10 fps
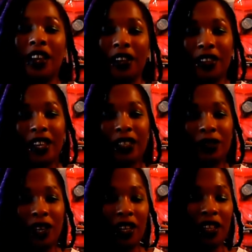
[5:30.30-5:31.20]
So
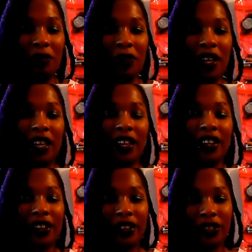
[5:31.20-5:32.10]
that's what I'm going to be
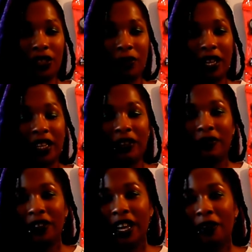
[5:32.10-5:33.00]
doing
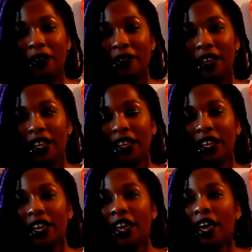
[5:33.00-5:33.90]
for now, I
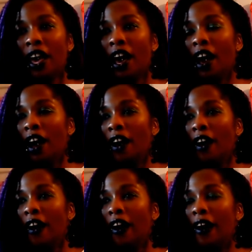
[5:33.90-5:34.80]
think.
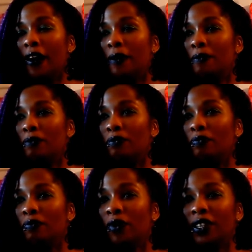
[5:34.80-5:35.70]

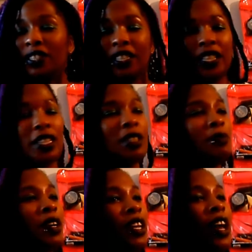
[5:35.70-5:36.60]
Did I say
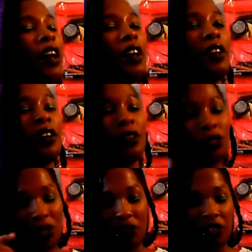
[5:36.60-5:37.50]
this is Marley hair?
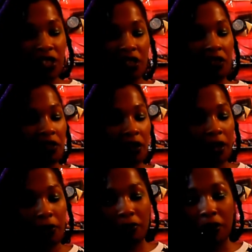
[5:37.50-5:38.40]
I'm sure you already know
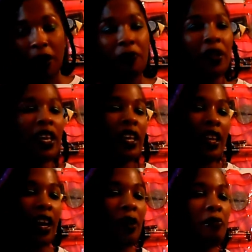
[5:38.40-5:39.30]
anyway, but
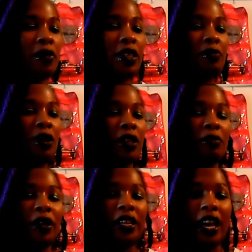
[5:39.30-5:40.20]
yeah, it's
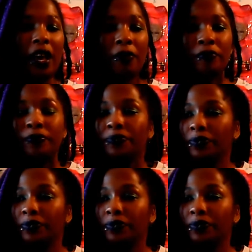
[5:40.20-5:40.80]
Marley braid hair.